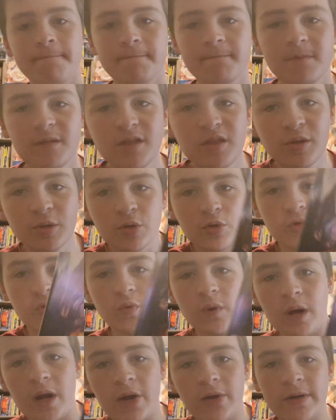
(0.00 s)
The
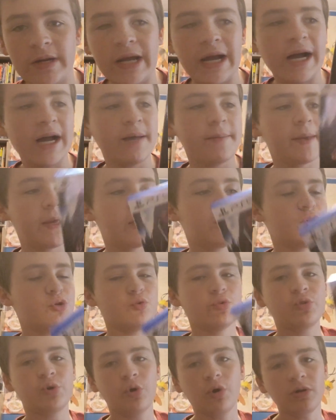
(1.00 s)
Quarry. I'm a
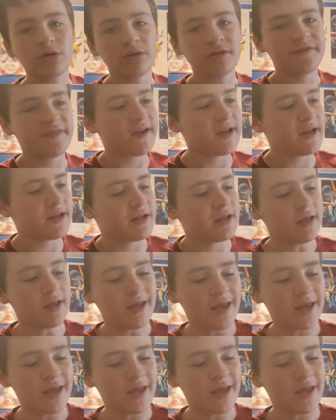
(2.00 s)
huge horror fan.